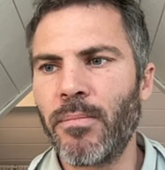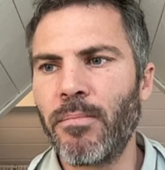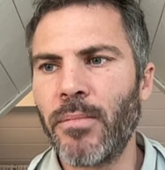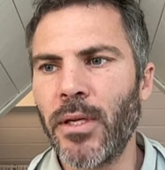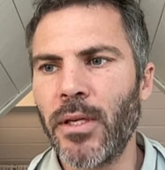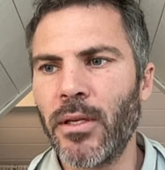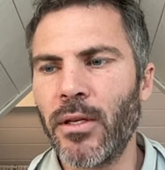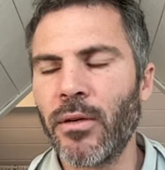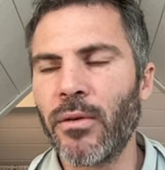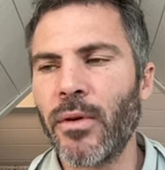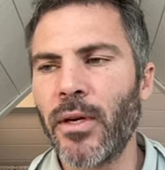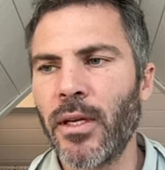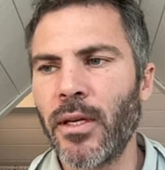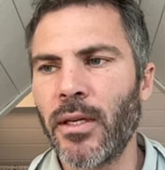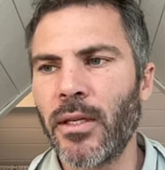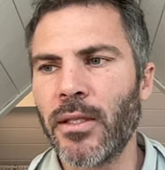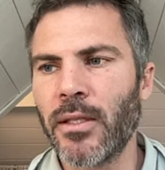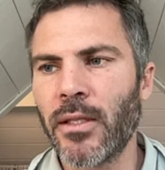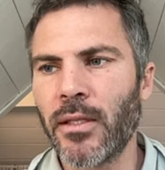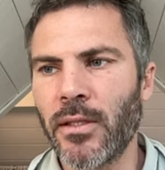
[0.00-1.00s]
be doing
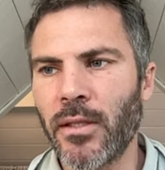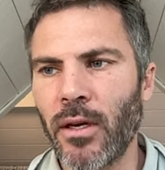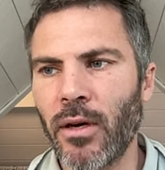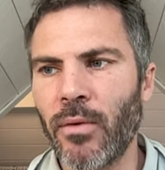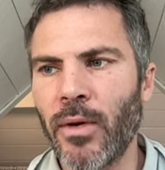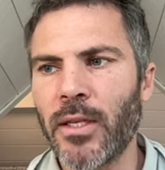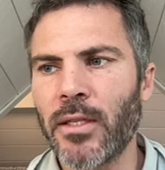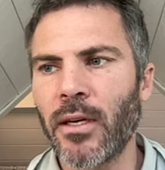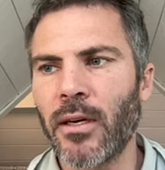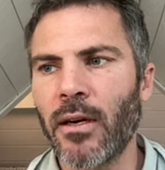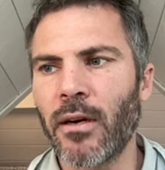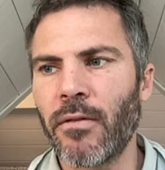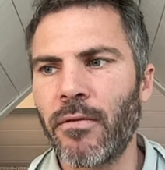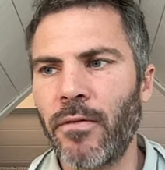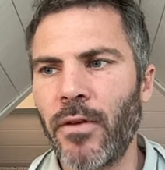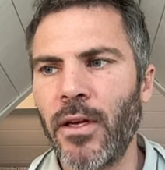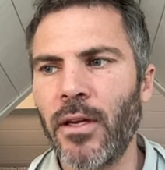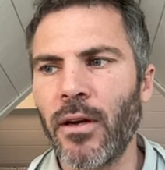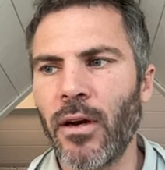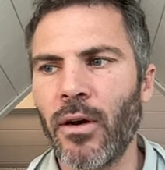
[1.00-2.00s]
is always on our
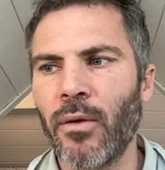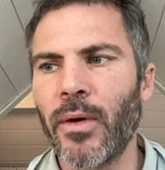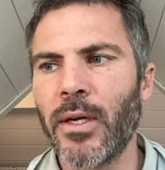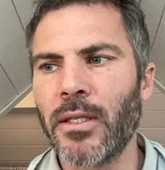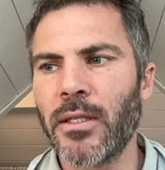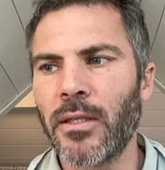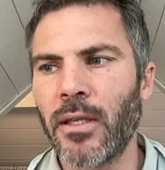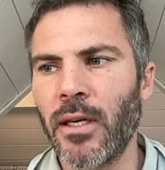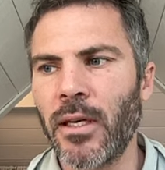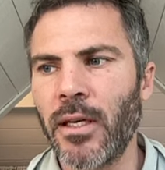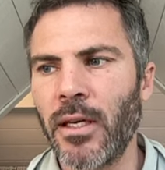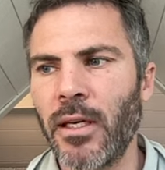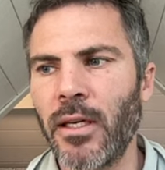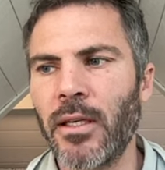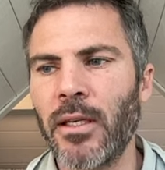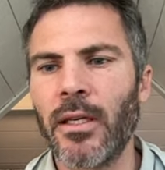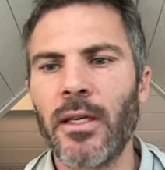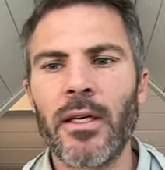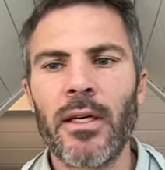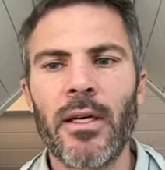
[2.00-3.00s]
feet, always thinking.